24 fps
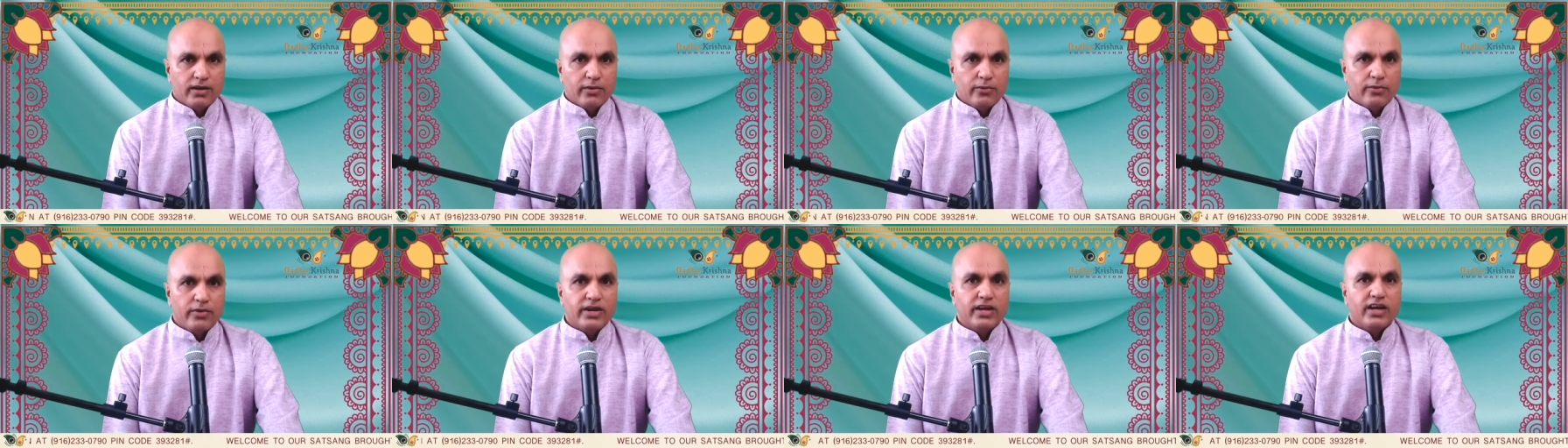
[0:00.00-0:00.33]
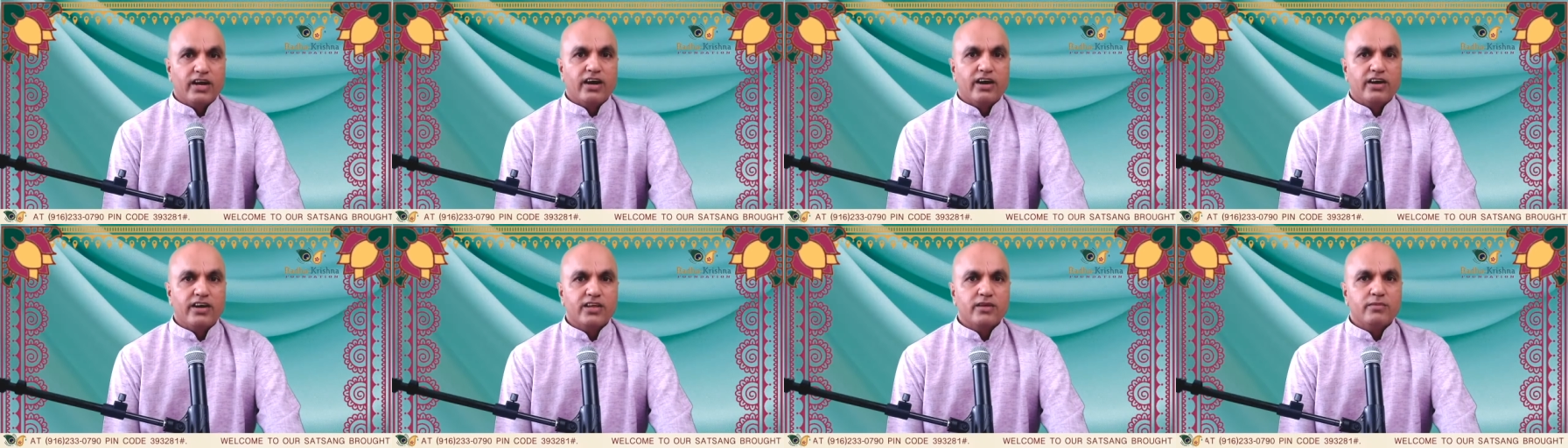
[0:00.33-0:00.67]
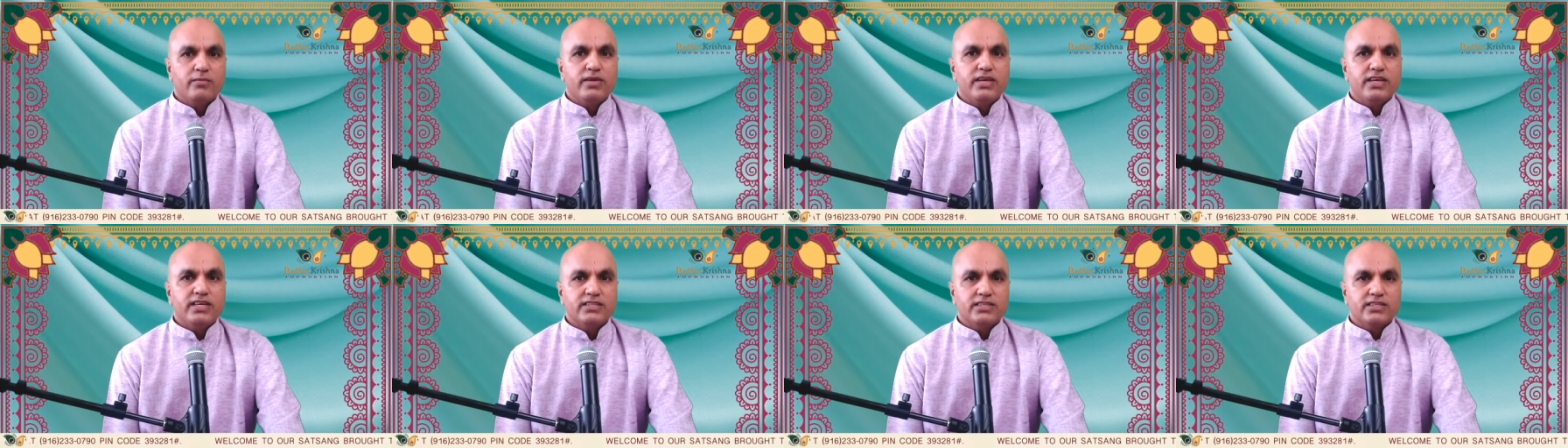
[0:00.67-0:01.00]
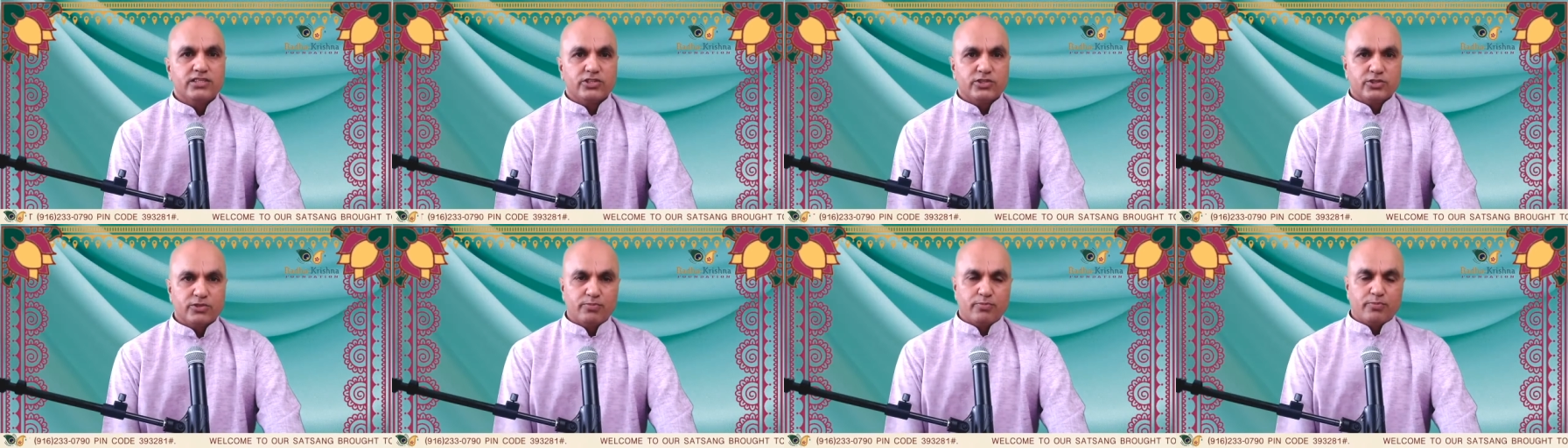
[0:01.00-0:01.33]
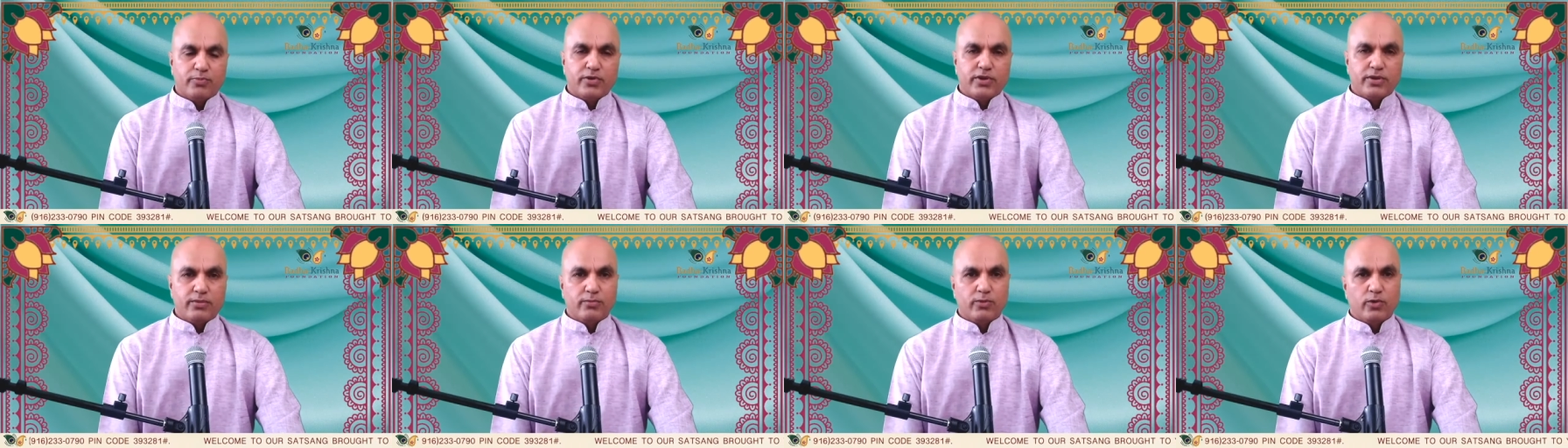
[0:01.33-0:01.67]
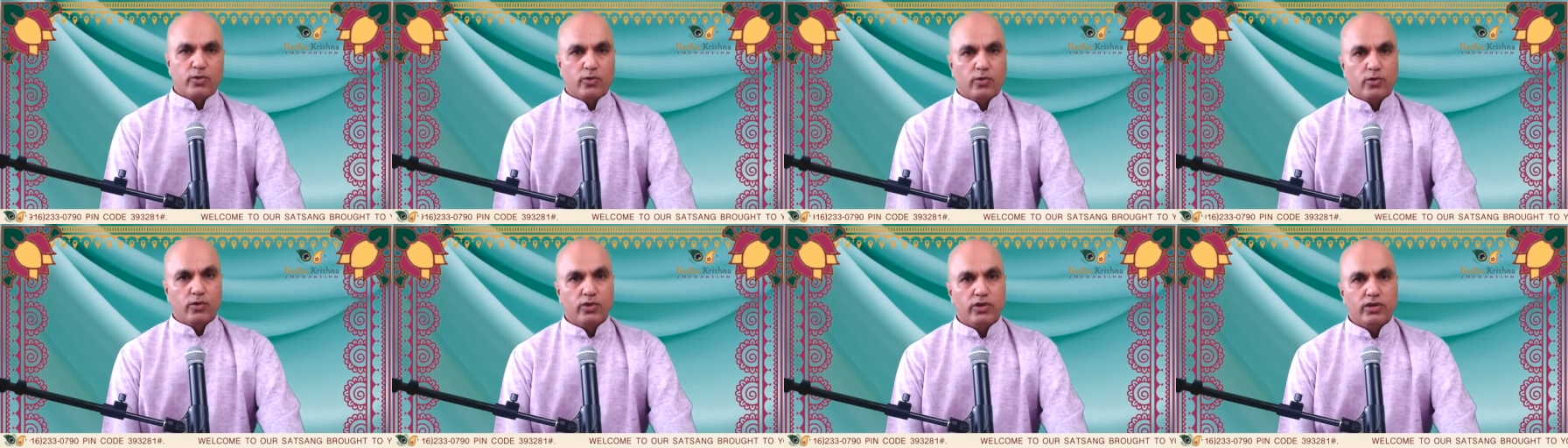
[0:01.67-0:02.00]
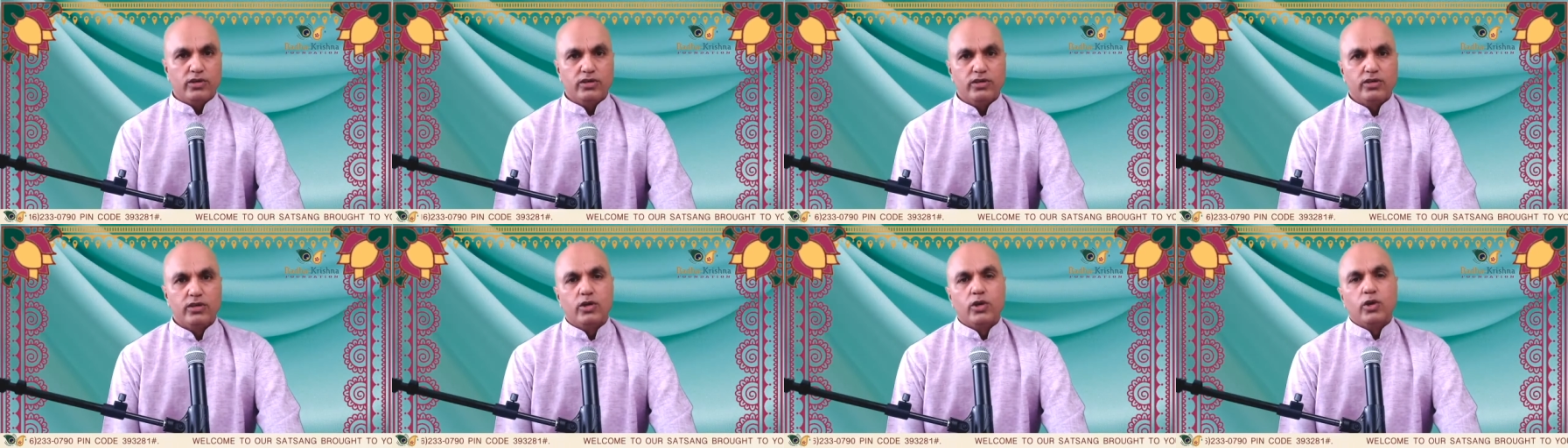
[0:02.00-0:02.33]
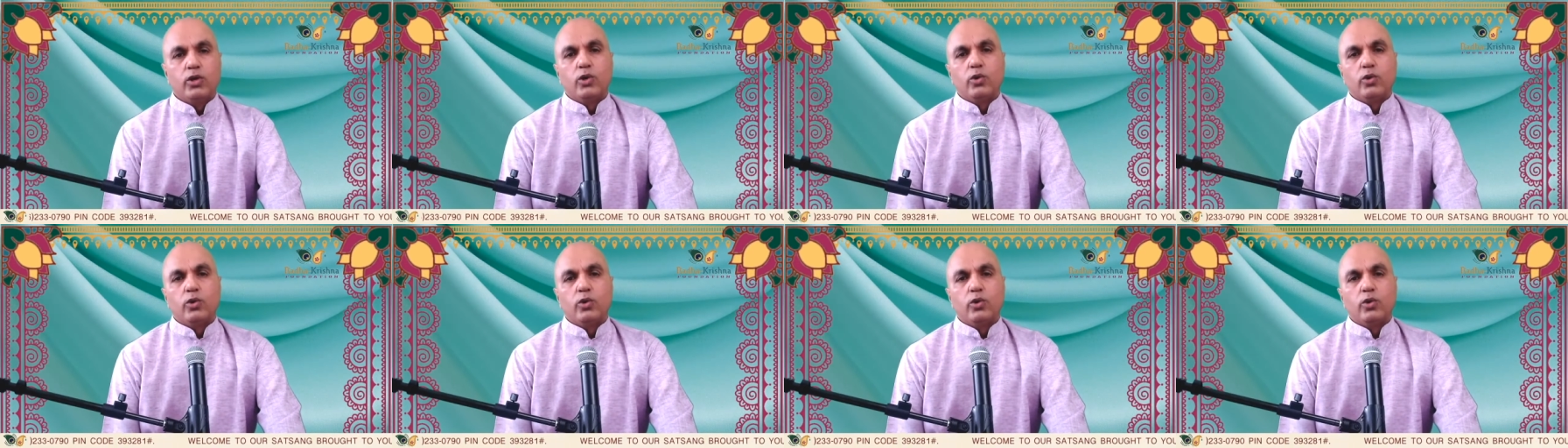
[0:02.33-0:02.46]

regarding me as a supreme goal,